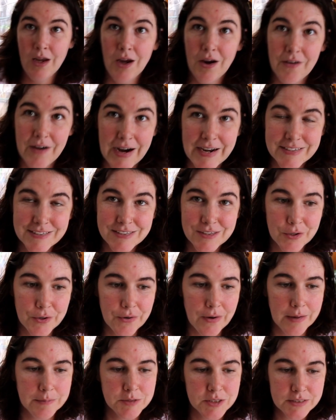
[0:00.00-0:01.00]
Alright,
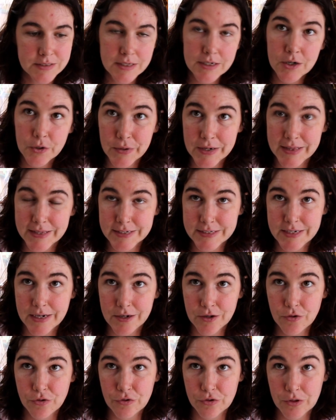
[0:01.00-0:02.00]
so I'm just going to quickly
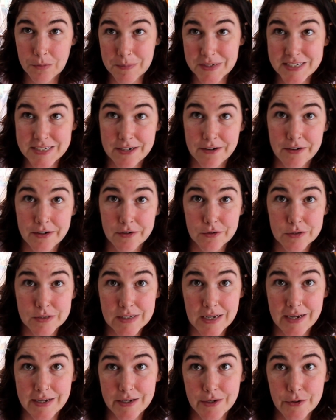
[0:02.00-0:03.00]
take you through the materials
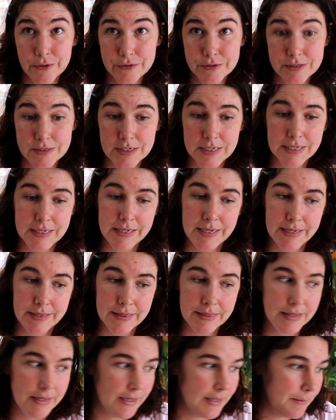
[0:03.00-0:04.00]
I used to
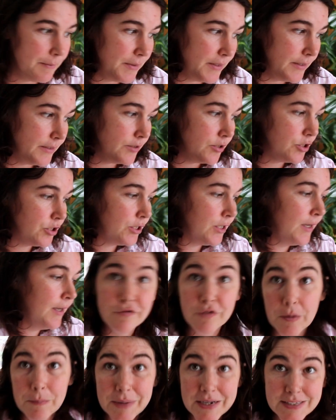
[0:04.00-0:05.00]
get the image
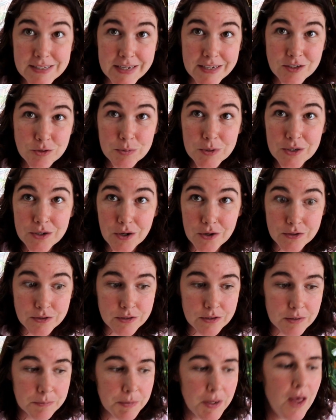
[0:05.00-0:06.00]
from my sketchbook
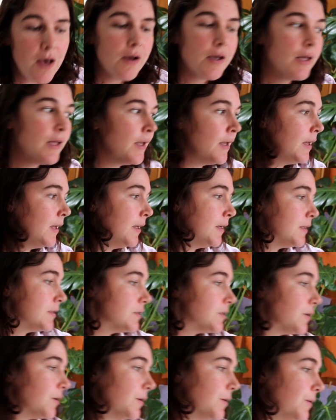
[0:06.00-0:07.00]
onto the block.
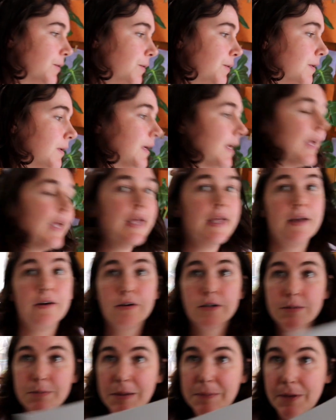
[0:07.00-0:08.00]
So here
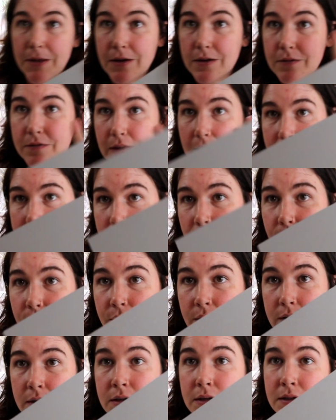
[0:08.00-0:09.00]
is my block of lino.
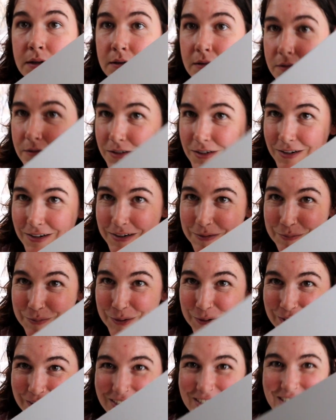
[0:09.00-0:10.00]
Very
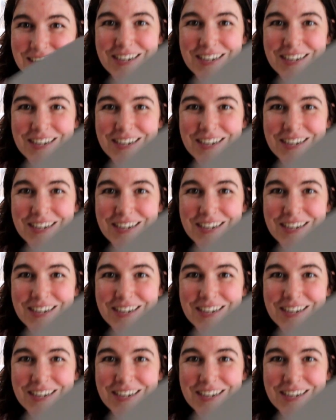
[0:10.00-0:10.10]
important.